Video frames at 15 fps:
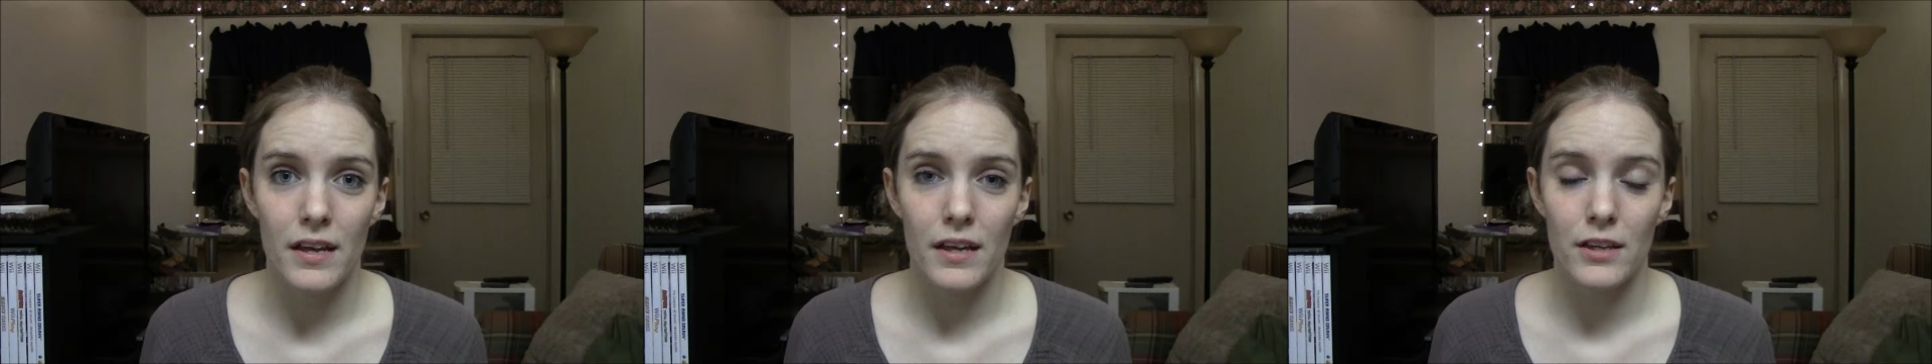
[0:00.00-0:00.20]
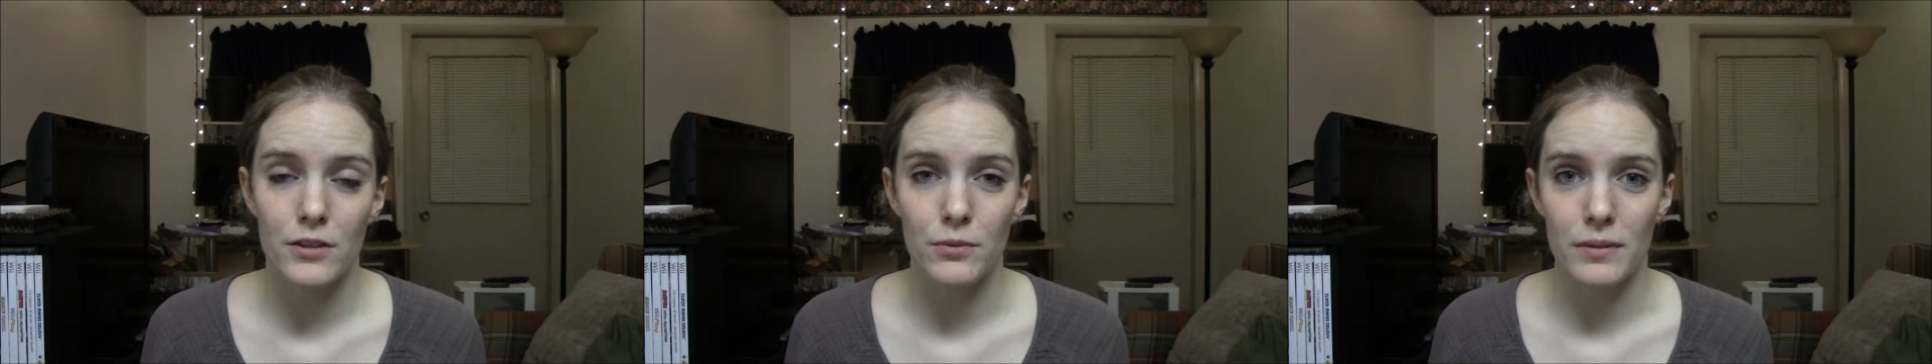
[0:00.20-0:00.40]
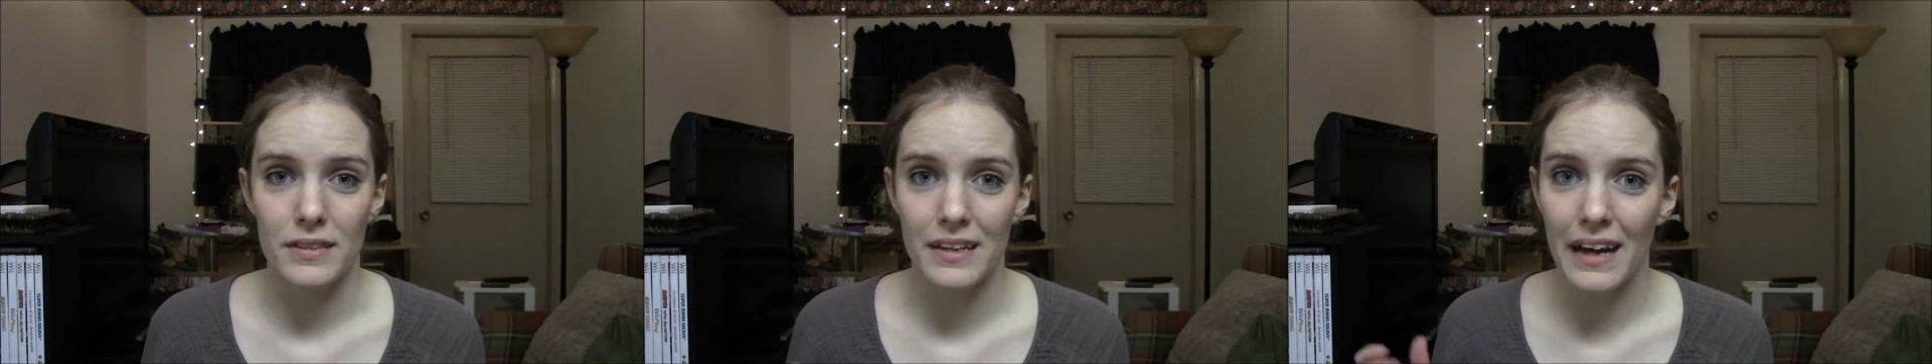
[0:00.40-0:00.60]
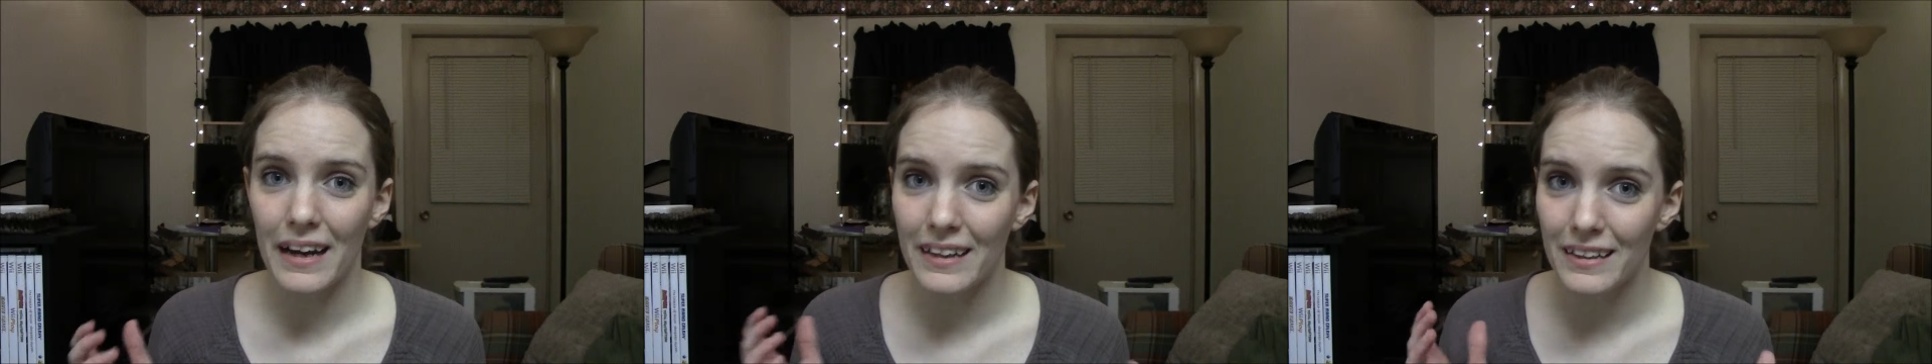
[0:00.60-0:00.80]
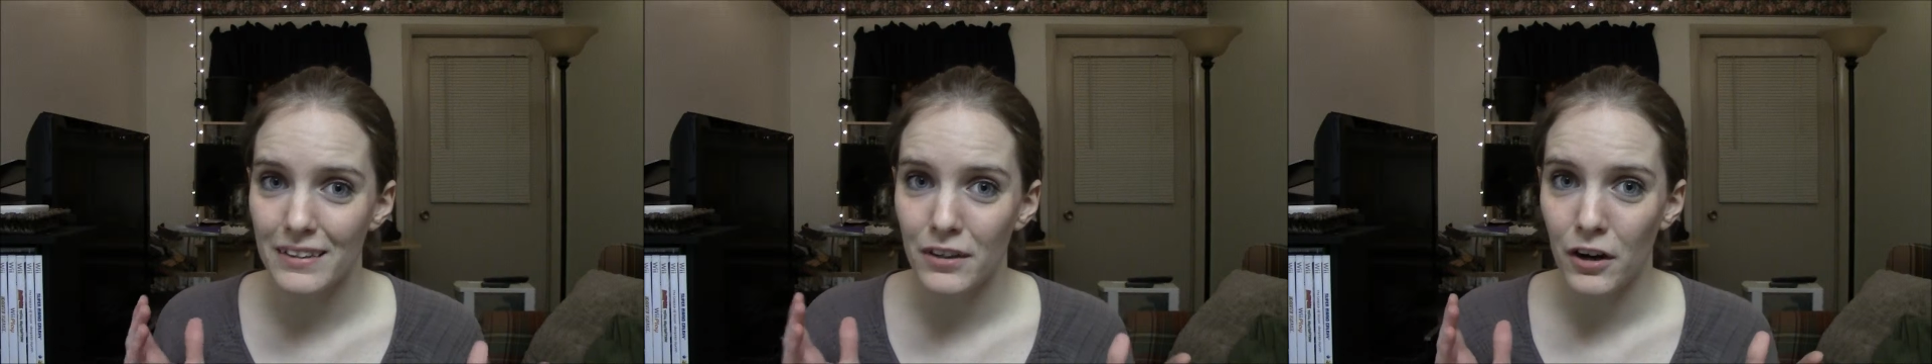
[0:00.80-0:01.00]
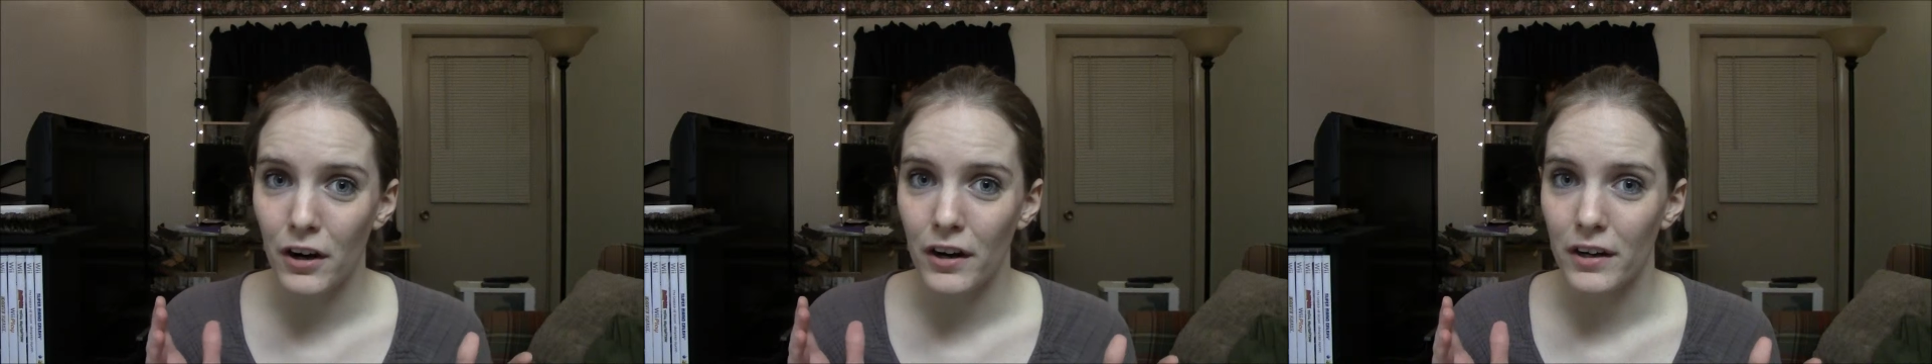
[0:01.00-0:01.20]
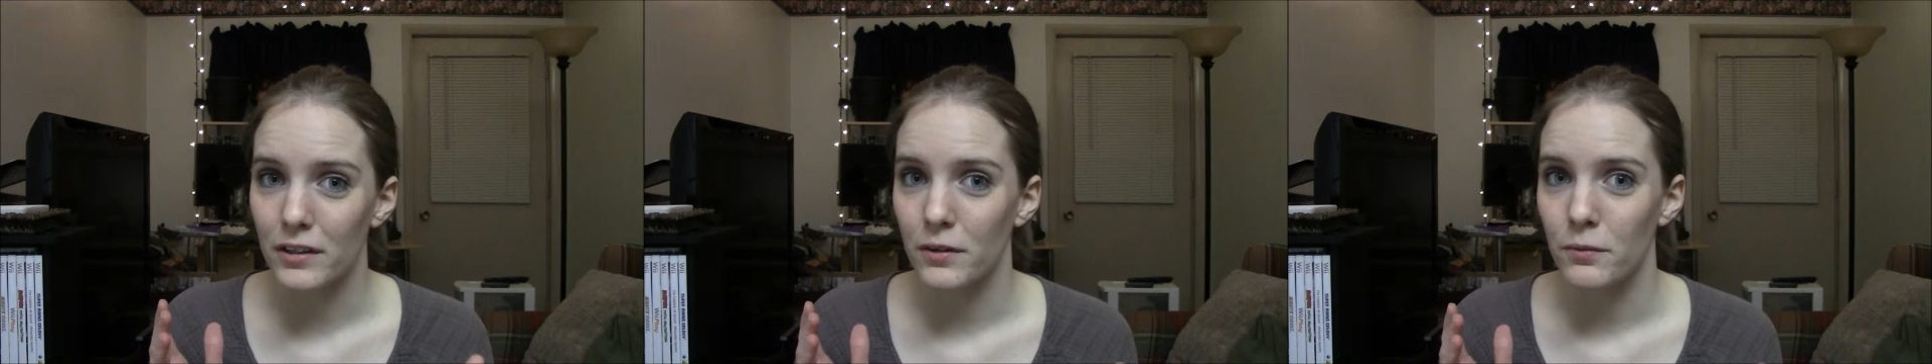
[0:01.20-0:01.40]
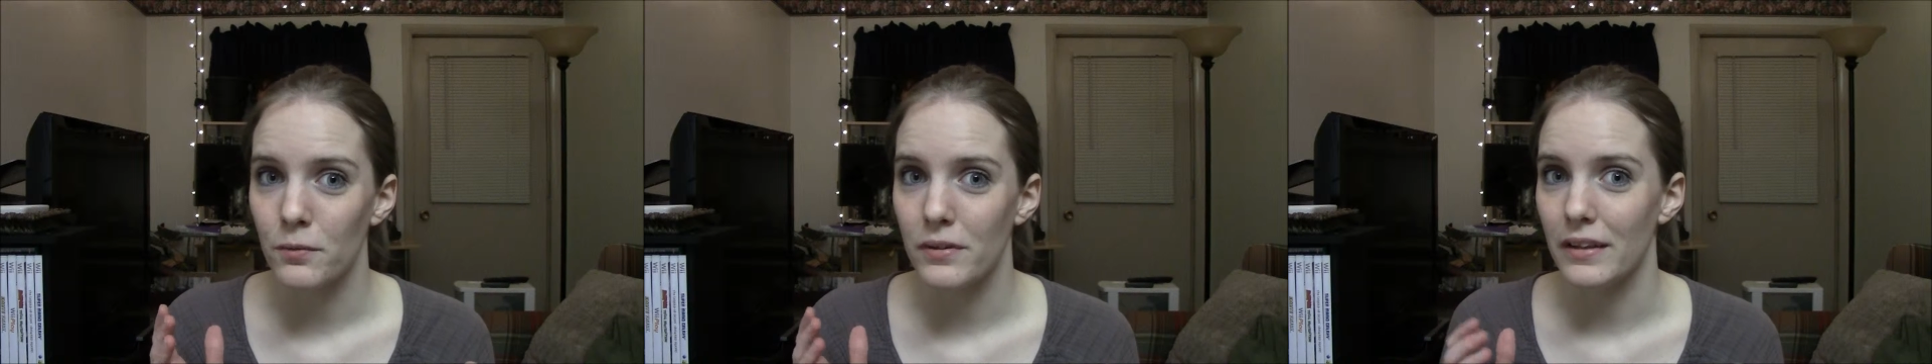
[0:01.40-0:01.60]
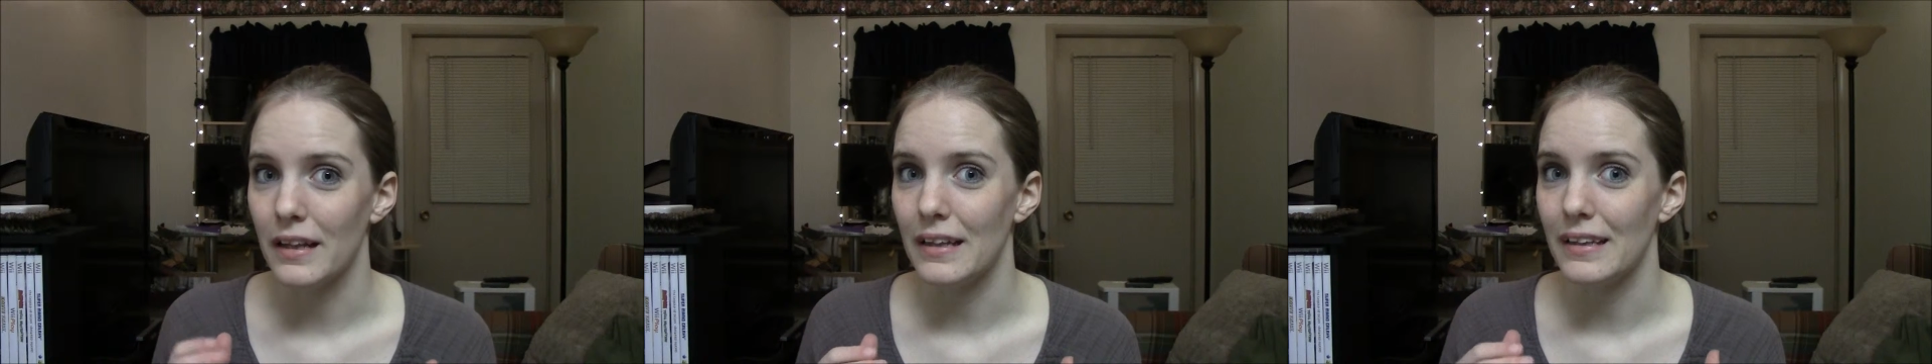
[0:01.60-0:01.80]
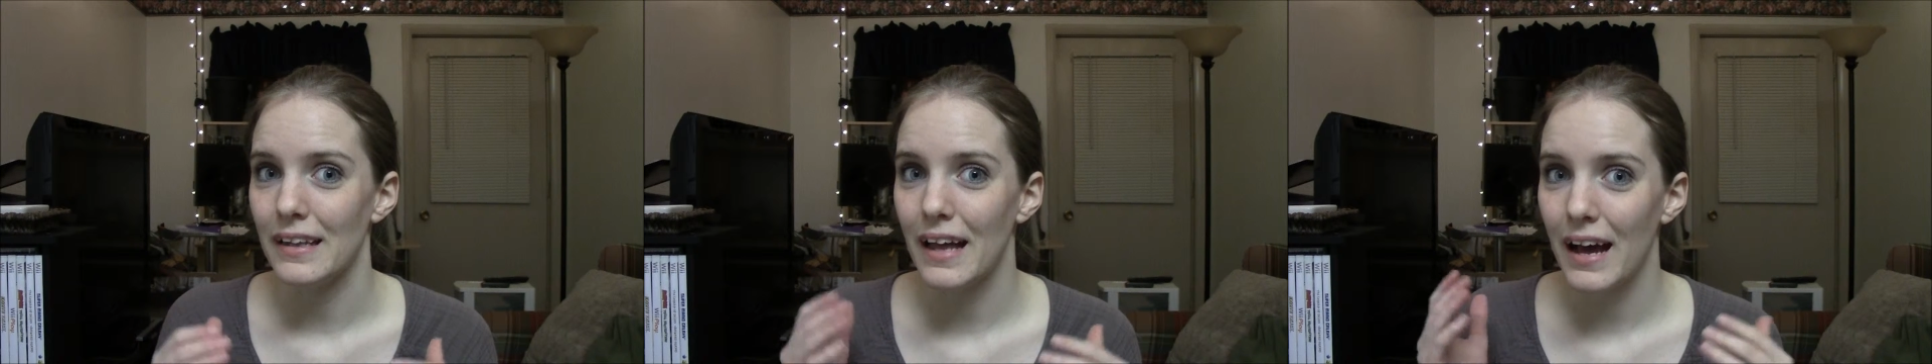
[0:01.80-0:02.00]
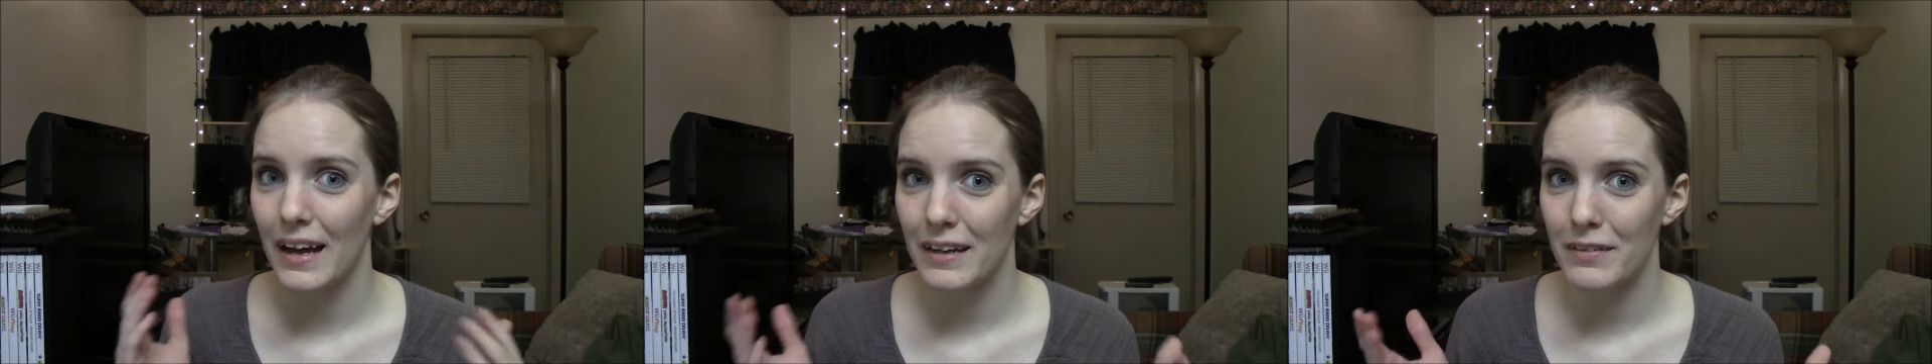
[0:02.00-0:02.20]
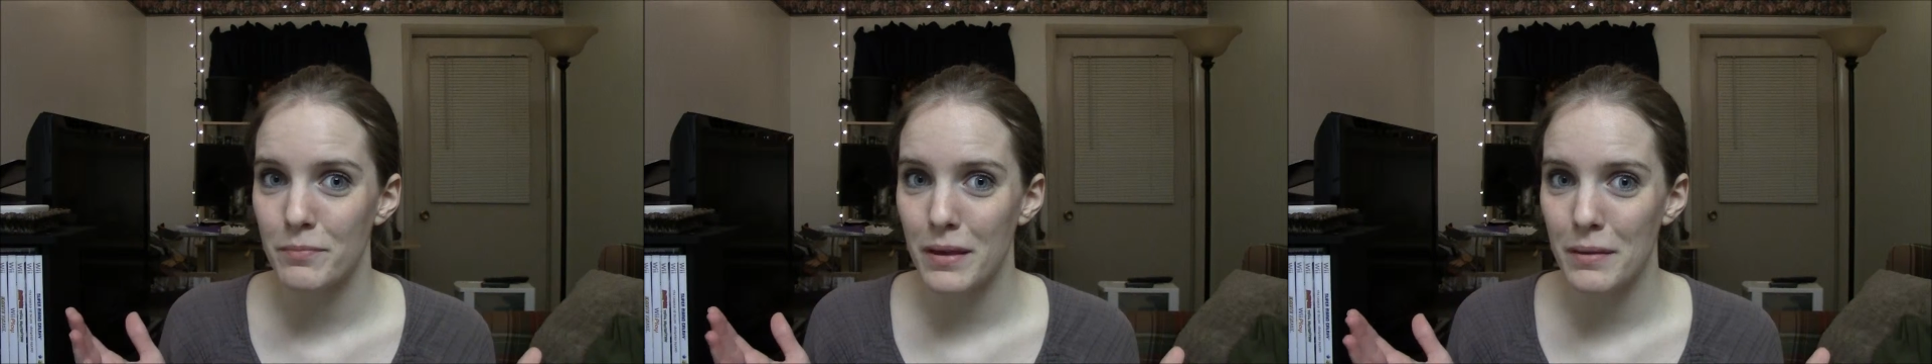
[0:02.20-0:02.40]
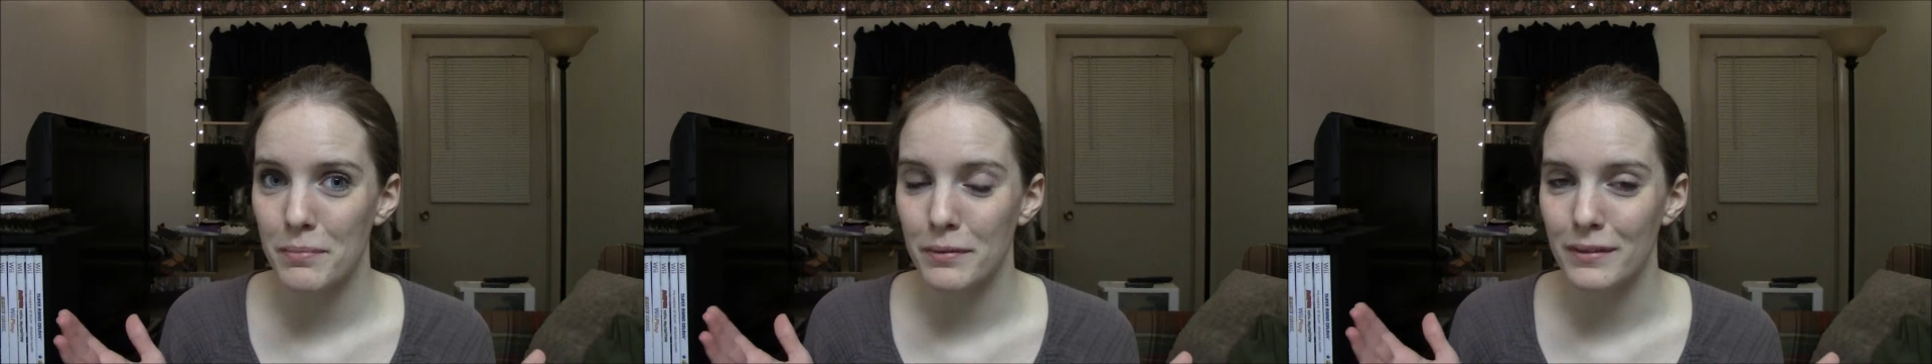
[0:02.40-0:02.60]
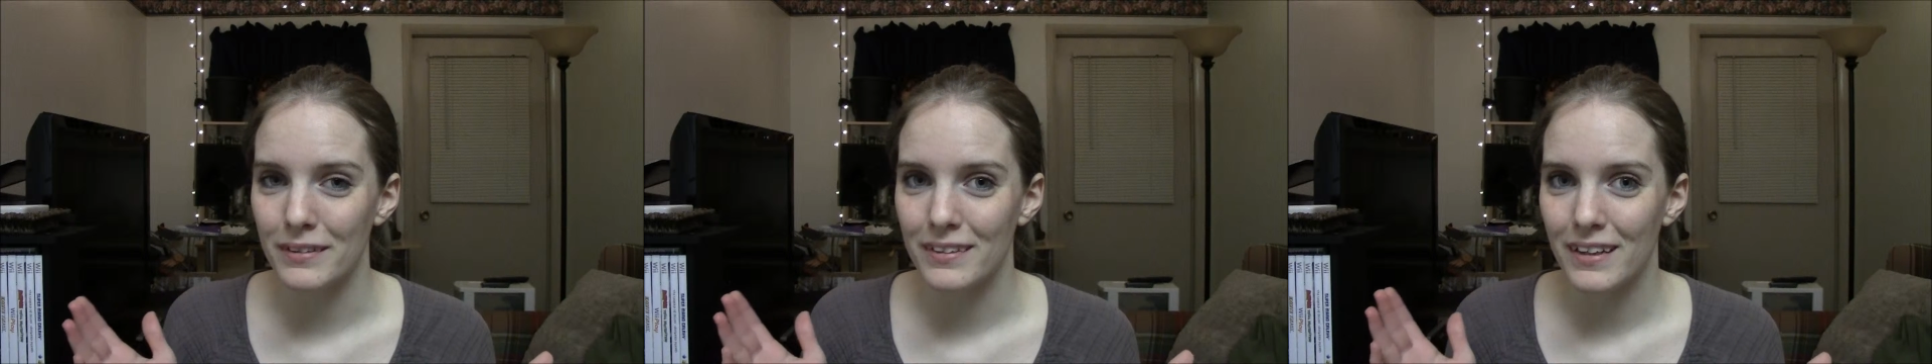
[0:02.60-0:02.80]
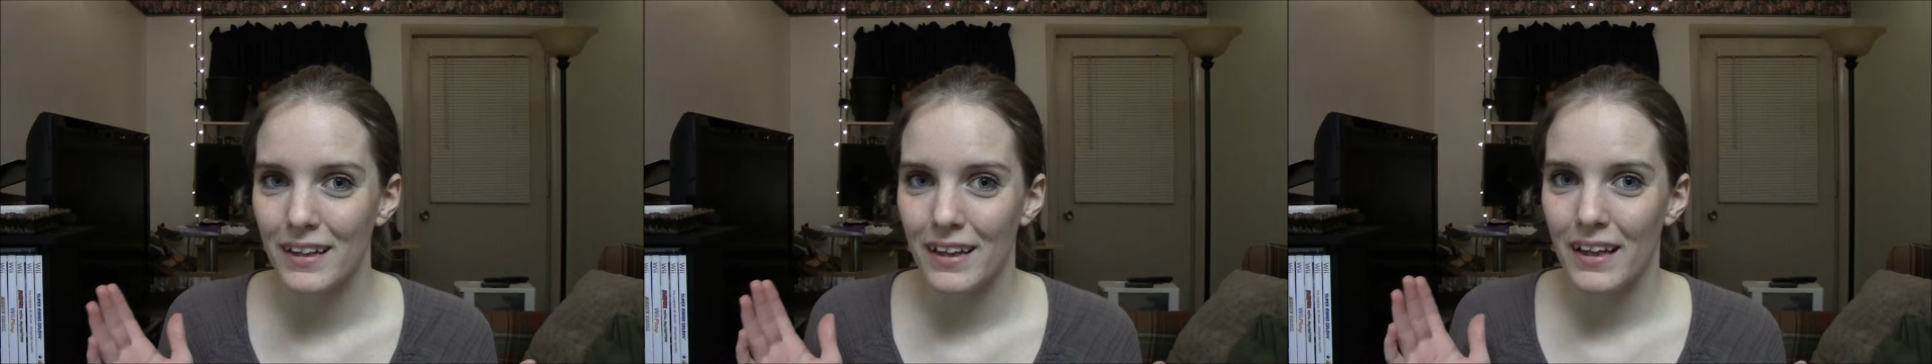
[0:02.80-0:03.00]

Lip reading: into a tiny car with a lot of people